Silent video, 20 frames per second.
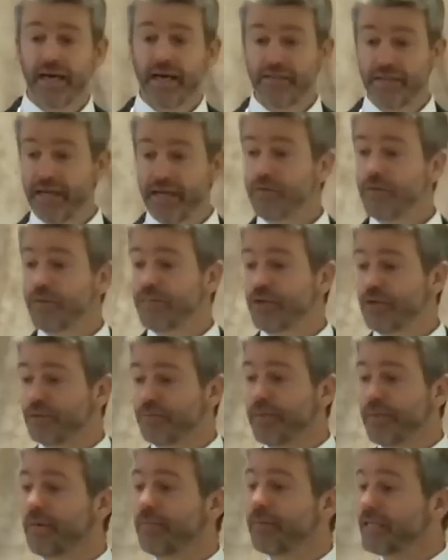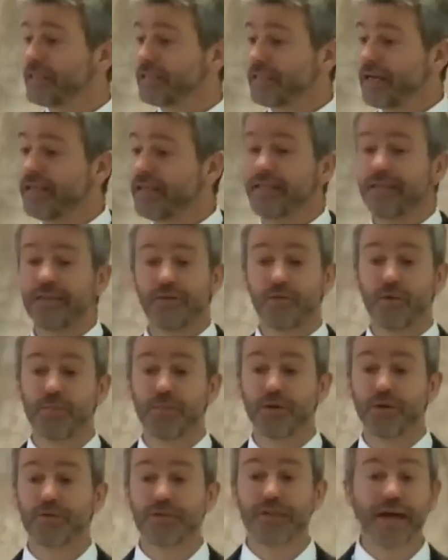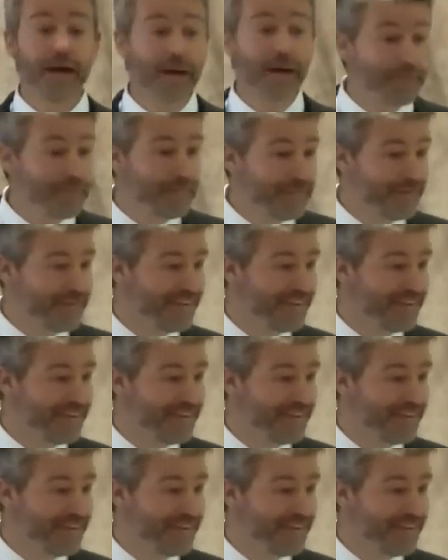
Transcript: And they rebuked me because I didn't rebuke them.